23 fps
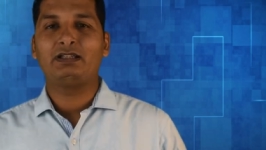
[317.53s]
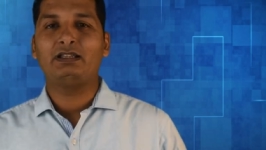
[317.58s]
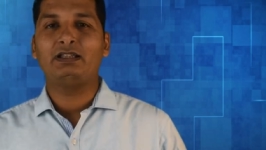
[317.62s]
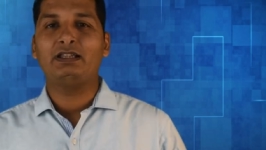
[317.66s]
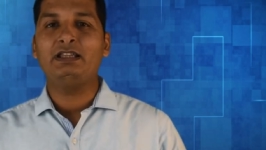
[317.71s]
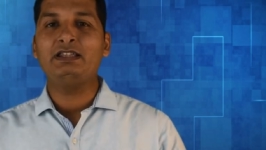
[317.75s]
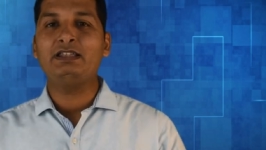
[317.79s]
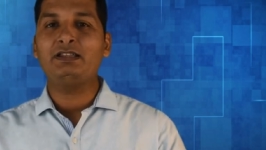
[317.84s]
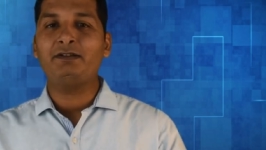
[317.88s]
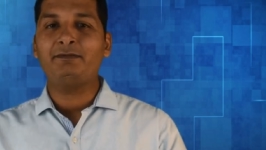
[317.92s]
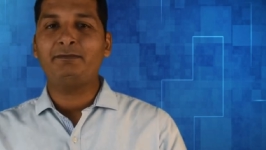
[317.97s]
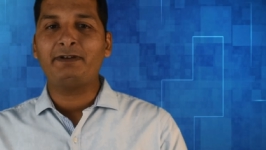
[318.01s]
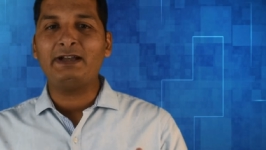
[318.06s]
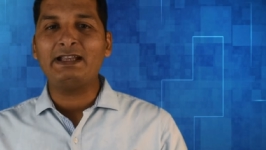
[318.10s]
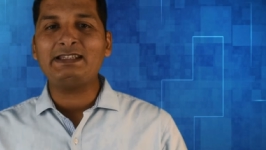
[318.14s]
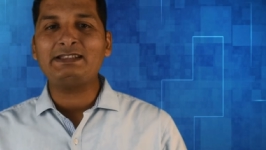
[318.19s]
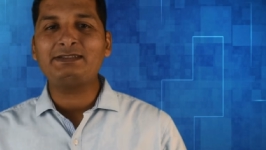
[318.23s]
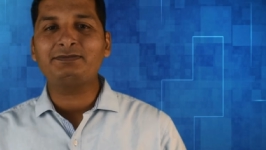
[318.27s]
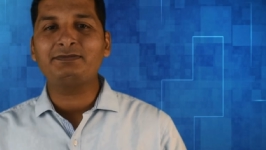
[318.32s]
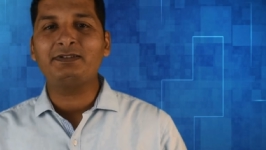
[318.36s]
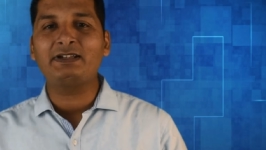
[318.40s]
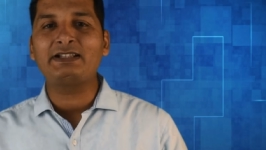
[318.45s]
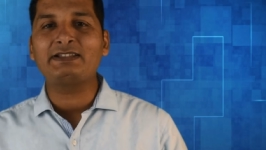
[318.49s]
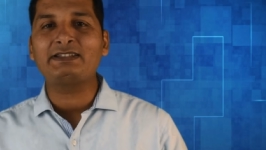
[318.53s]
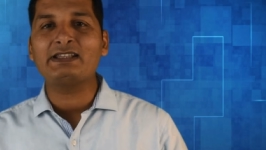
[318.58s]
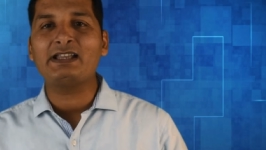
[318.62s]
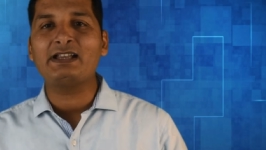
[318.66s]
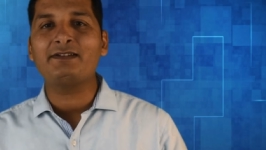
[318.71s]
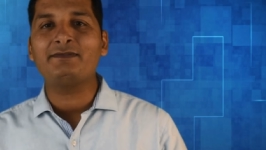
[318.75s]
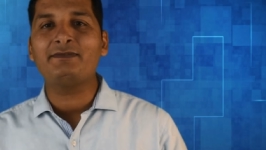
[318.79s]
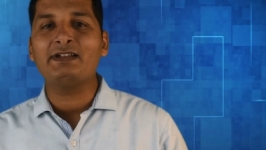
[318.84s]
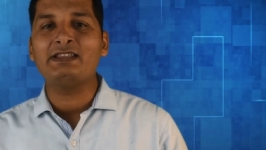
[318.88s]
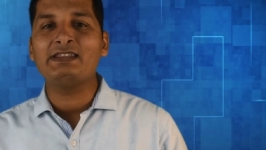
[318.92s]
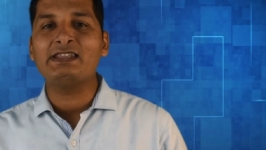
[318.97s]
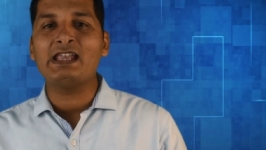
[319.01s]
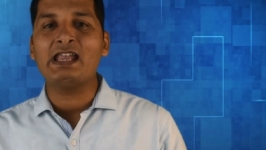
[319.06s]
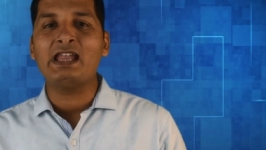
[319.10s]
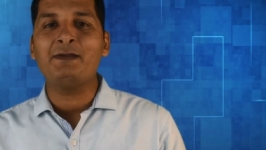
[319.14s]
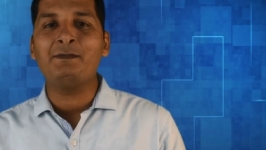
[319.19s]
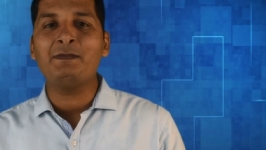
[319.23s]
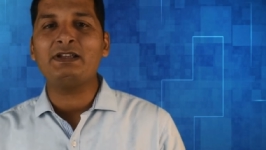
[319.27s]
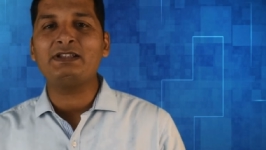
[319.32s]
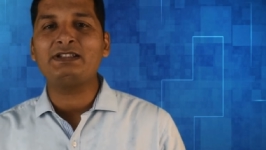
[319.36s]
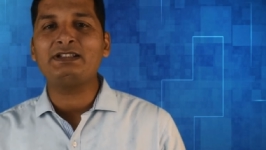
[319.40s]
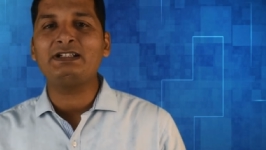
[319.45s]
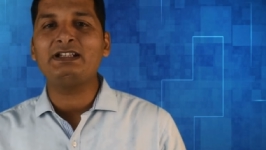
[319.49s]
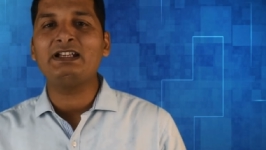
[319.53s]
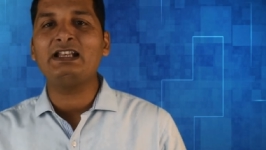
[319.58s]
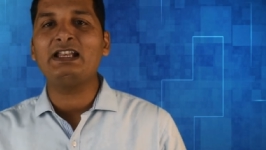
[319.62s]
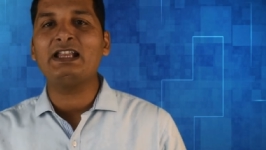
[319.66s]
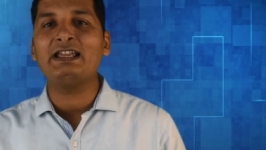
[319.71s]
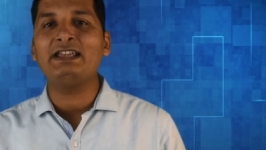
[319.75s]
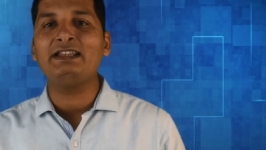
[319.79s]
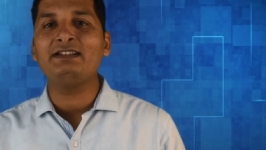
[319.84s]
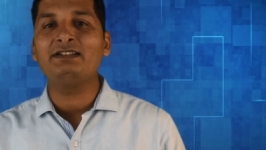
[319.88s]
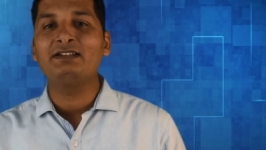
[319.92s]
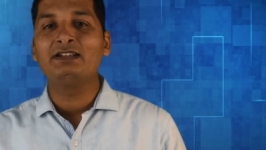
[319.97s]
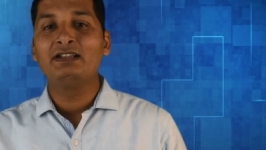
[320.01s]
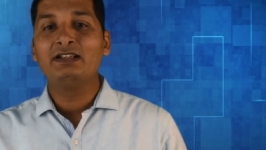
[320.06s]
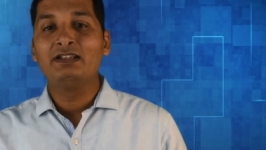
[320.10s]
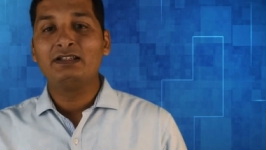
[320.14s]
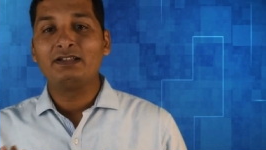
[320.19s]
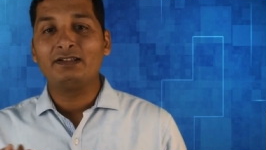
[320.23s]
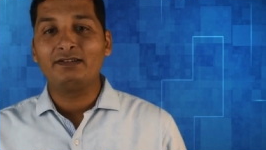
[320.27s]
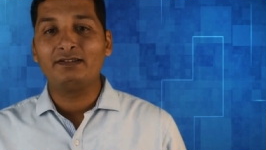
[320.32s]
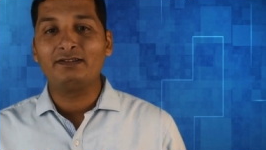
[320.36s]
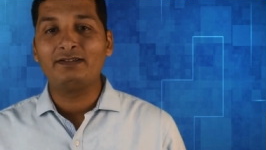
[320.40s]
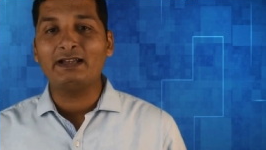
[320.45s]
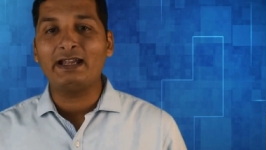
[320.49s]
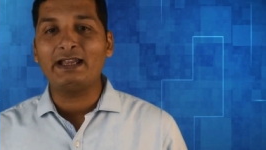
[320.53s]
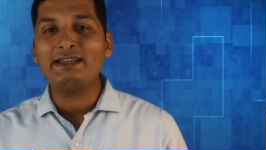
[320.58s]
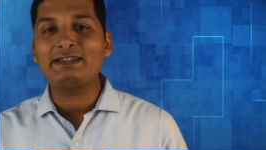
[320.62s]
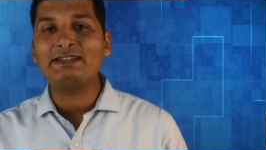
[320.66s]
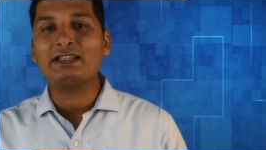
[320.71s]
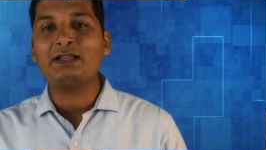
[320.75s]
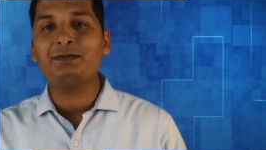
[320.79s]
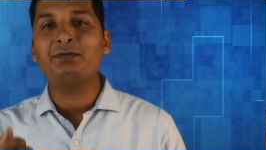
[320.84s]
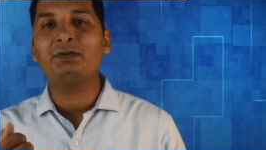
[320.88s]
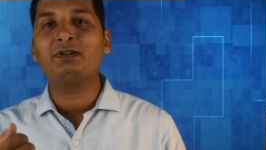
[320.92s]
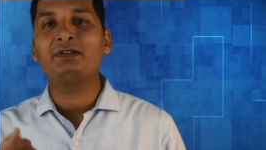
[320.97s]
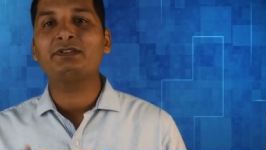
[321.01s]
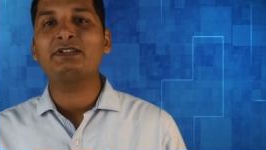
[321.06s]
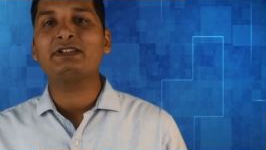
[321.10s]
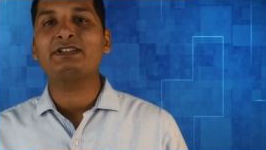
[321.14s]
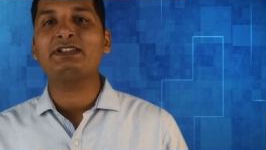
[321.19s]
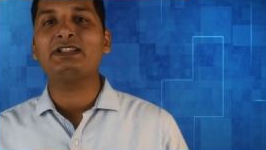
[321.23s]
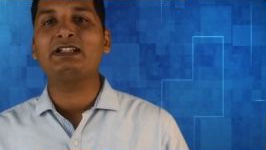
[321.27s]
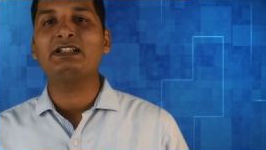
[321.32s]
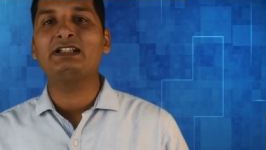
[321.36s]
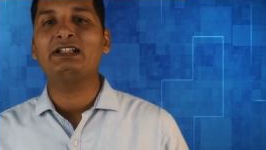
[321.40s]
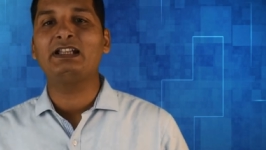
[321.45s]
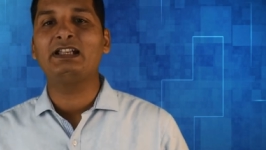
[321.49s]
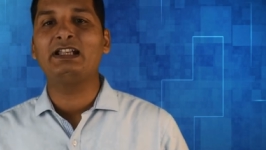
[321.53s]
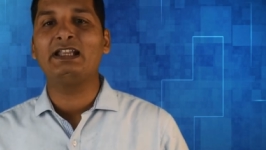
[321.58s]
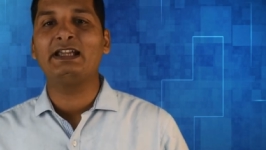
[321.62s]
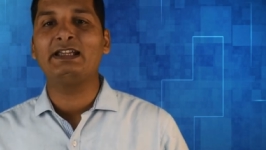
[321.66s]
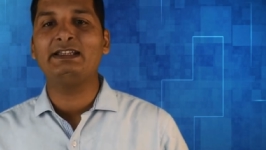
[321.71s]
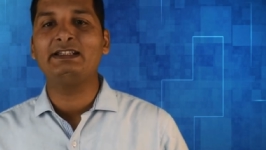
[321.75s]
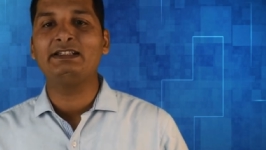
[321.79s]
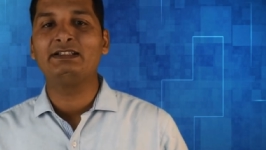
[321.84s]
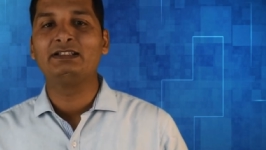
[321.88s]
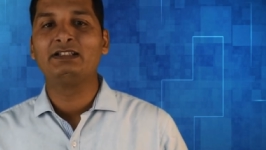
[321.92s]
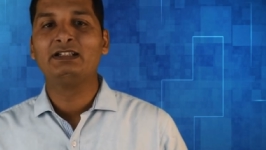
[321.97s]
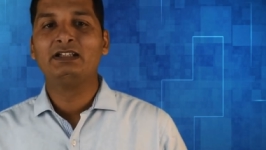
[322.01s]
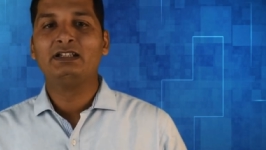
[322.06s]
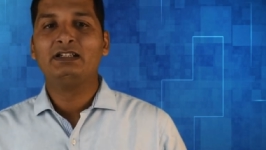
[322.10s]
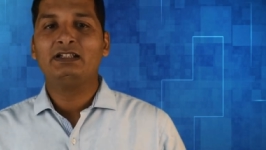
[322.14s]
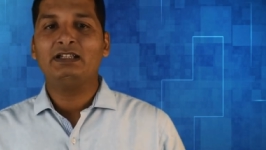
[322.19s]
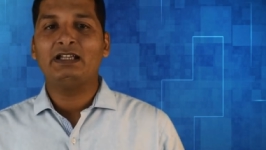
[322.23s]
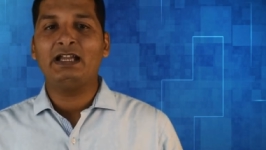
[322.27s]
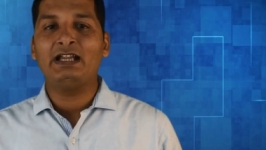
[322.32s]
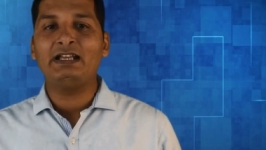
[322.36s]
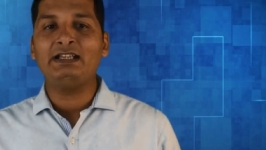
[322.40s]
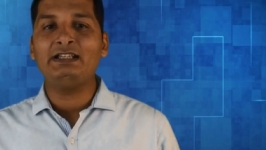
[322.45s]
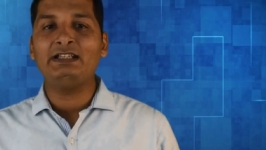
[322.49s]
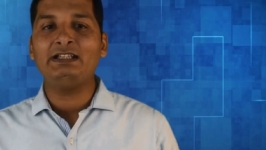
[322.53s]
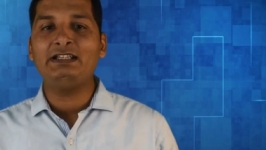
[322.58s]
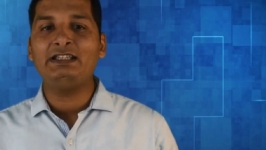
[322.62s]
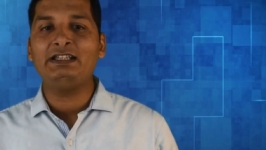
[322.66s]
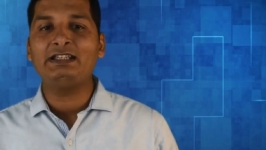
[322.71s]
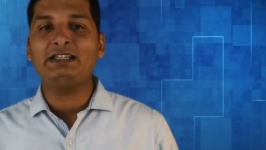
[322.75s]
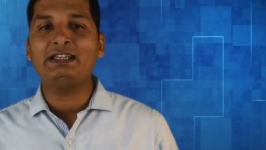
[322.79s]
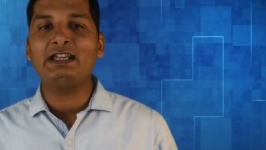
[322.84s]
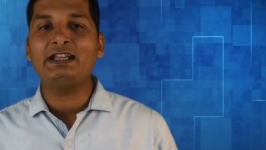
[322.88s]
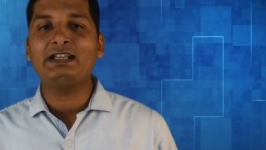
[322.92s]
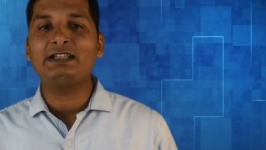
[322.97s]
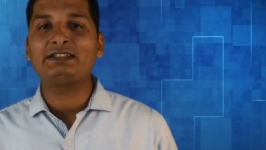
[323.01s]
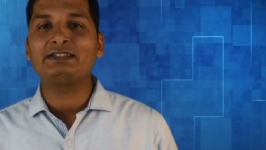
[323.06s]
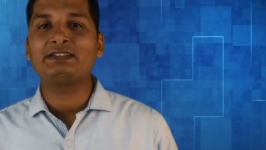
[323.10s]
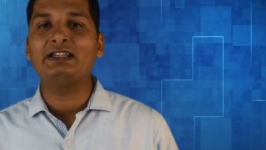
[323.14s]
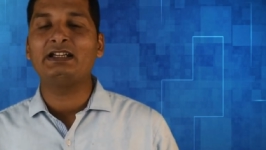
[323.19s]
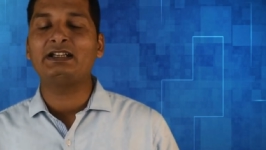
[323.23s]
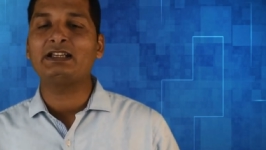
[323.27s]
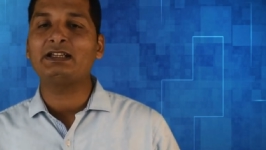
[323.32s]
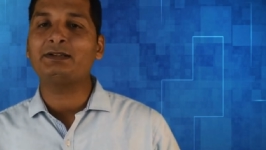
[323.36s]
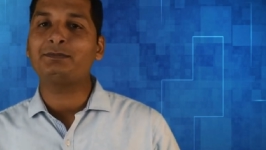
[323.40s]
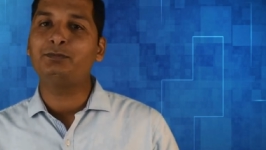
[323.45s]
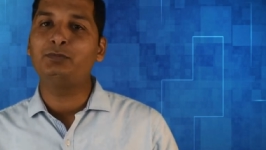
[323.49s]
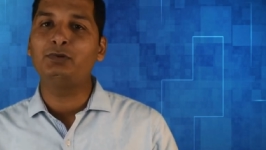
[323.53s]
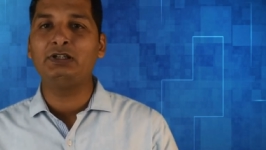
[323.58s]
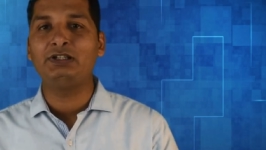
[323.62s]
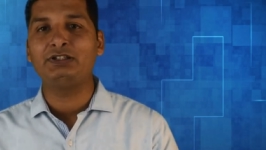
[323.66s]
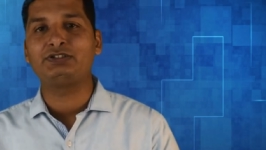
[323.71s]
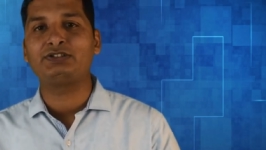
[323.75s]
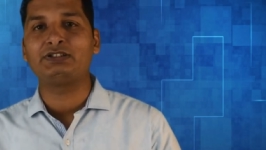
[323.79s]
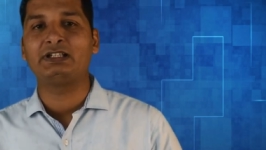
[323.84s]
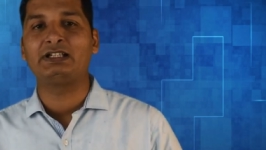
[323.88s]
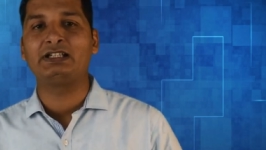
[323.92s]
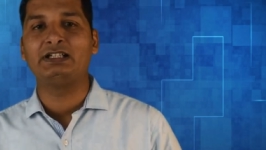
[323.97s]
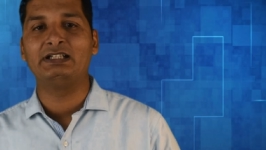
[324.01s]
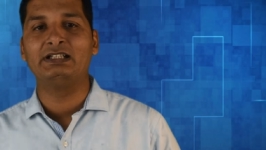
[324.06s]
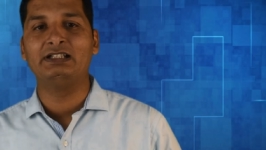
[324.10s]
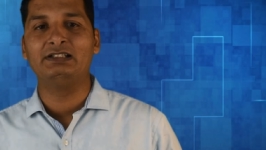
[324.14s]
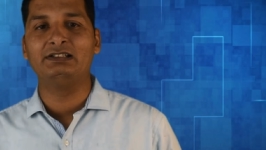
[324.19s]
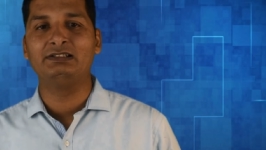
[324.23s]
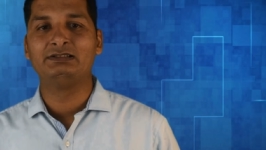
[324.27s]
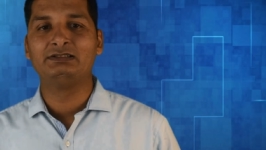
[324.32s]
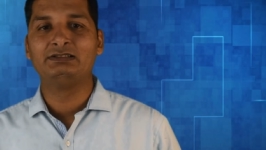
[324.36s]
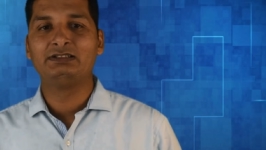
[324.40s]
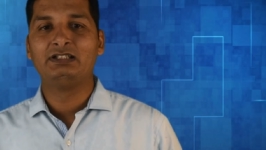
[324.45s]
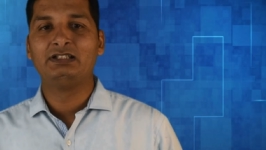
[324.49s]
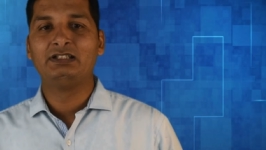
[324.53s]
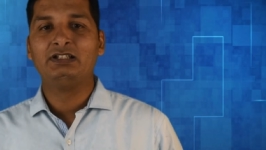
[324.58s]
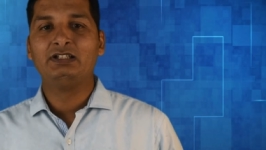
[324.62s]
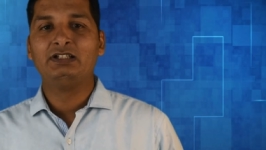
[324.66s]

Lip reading: In the vice versa, when the MACD line rise above the signal line and indicates that a bullish signal,